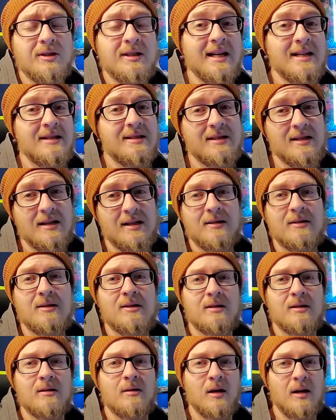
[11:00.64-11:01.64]
gets
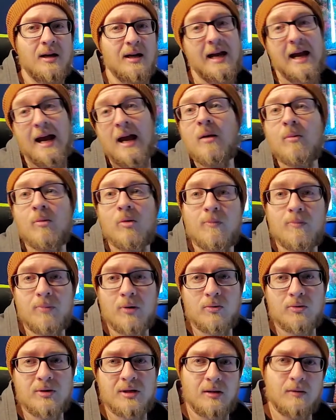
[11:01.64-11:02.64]
its animal
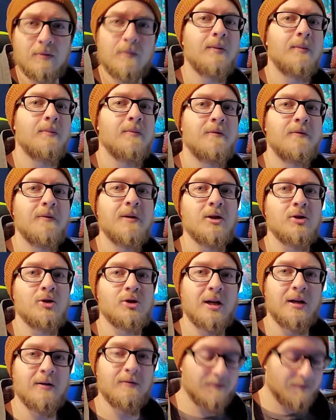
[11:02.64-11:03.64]
protein from fish
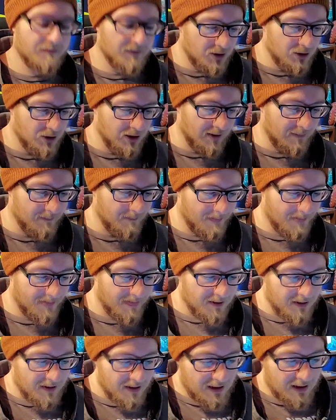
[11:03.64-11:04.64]
and fishing.
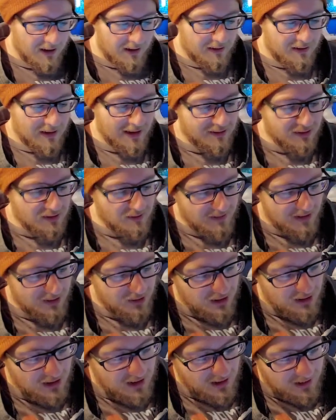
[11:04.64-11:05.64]
Not to
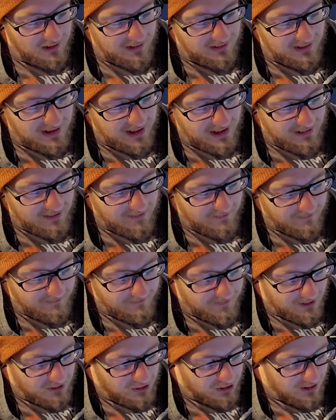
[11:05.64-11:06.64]
mention, a lot of
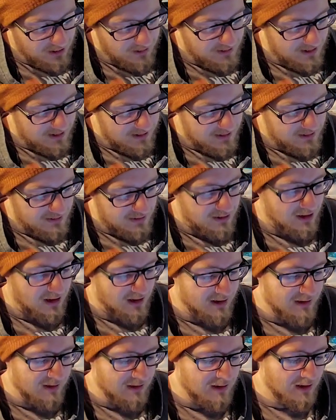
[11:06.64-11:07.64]
fishing that's
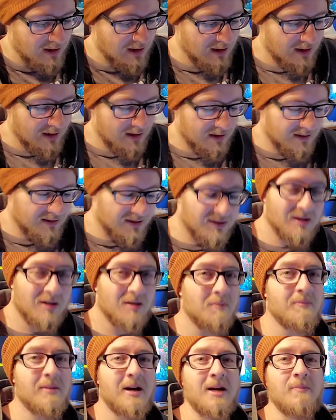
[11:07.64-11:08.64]
done is
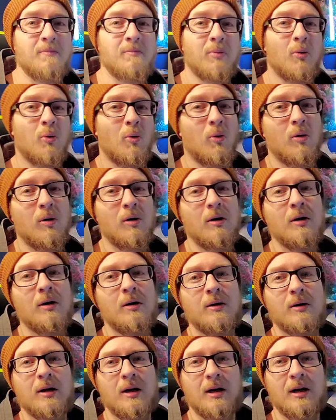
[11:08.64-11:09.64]
done by poor